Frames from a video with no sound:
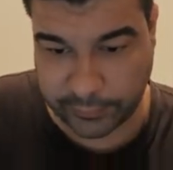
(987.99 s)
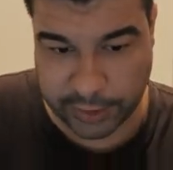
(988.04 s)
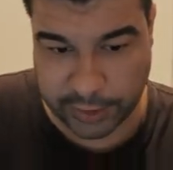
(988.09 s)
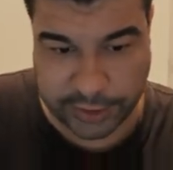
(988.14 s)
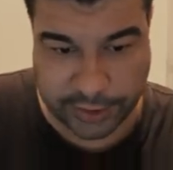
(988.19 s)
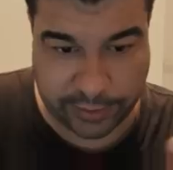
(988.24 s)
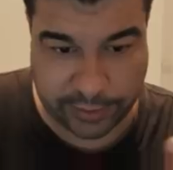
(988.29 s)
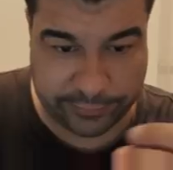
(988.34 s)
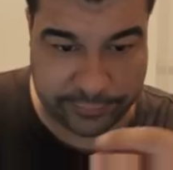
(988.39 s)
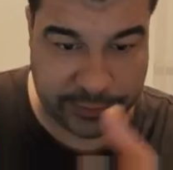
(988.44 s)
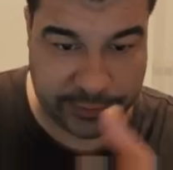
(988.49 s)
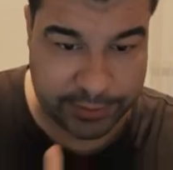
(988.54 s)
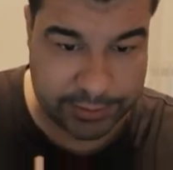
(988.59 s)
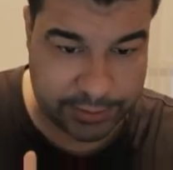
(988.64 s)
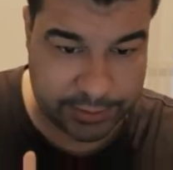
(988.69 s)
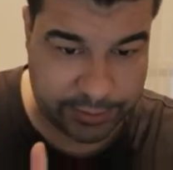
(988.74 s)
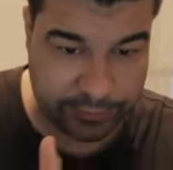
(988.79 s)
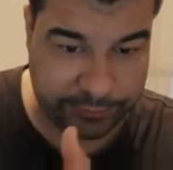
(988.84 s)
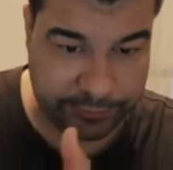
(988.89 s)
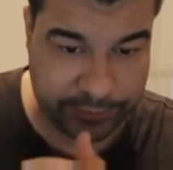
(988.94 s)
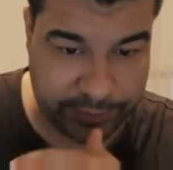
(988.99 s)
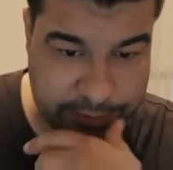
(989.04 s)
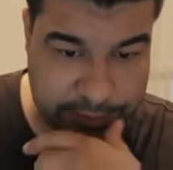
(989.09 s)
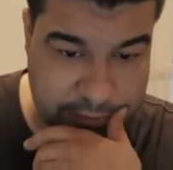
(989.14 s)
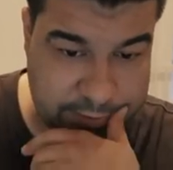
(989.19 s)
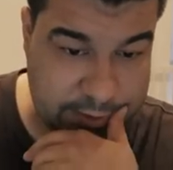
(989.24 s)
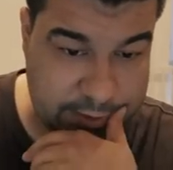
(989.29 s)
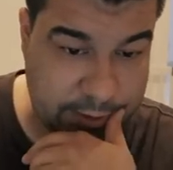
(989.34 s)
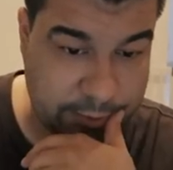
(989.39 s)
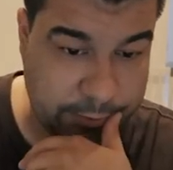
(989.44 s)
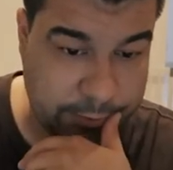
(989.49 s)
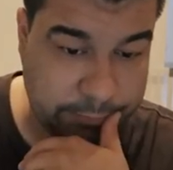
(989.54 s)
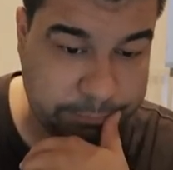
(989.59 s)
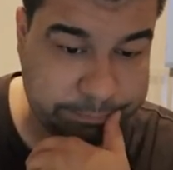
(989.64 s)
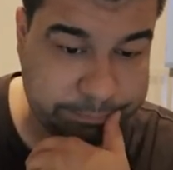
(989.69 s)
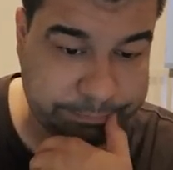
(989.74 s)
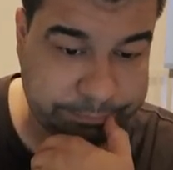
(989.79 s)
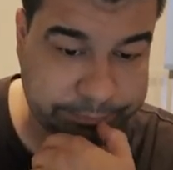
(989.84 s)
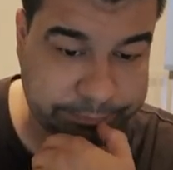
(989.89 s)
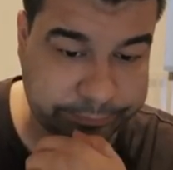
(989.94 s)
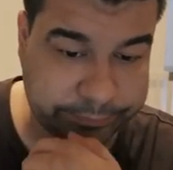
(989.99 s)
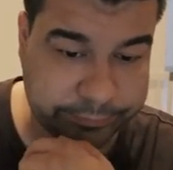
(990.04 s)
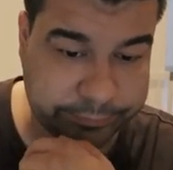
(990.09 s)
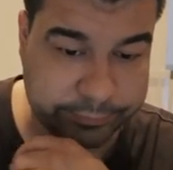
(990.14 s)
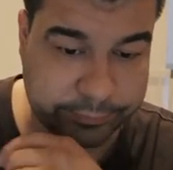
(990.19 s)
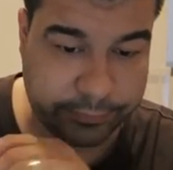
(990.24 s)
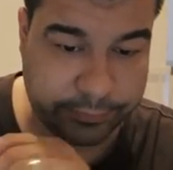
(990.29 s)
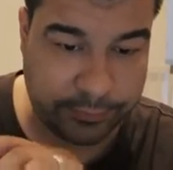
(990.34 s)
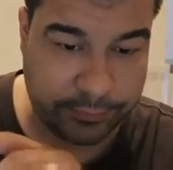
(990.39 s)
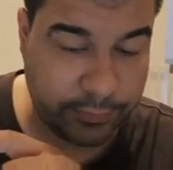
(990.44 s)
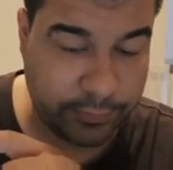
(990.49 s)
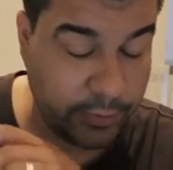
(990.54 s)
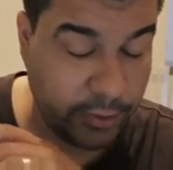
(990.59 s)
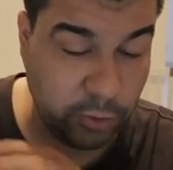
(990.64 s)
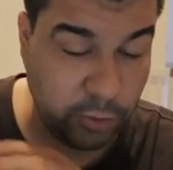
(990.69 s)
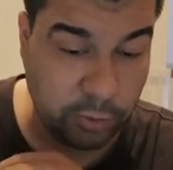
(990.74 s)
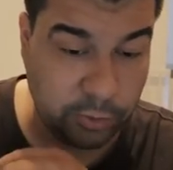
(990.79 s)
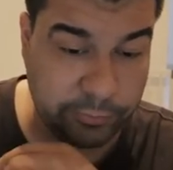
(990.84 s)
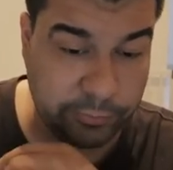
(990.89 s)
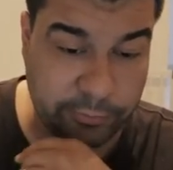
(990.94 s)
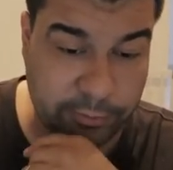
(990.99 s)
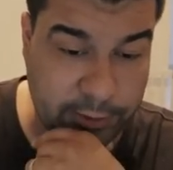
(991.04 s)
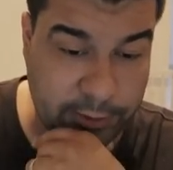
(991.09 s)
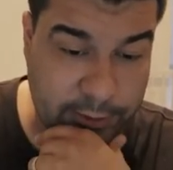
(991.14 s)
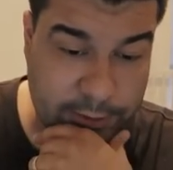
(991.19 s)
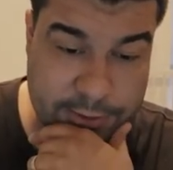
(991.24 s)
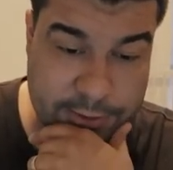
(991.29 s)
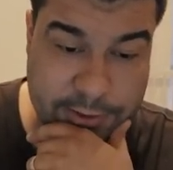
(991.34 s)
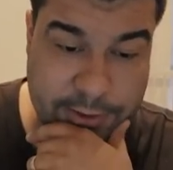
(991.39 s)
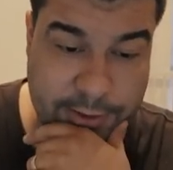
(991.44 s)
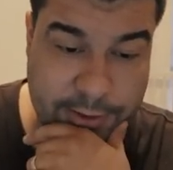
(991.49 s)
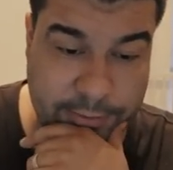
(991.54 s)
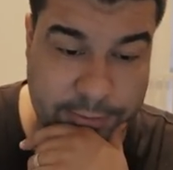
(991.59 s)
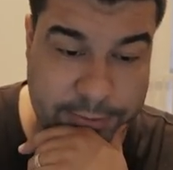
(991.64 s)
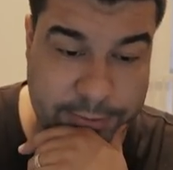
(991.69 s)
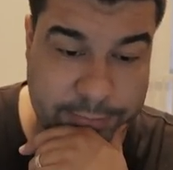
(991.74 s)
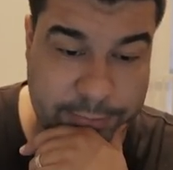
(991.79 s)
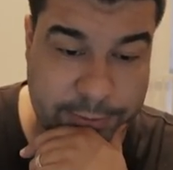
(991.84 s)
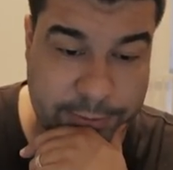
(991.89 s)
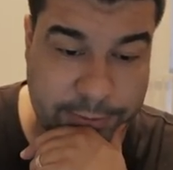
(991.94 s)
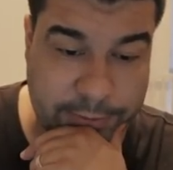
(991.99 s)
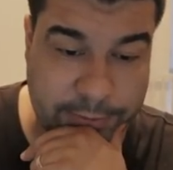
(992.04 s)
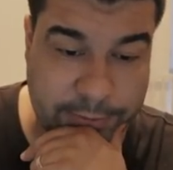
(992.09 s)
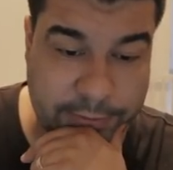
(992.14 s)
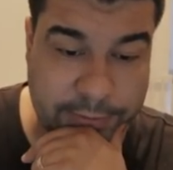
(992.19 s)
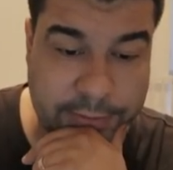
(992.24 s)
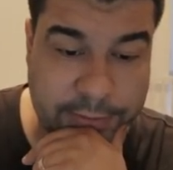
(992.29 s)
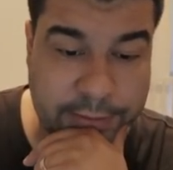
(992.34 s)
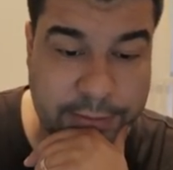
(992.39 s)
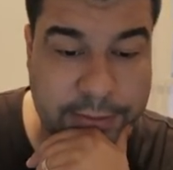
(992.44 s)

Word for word: softness, stiffness, etc. All fully electronic, which is pretty cool.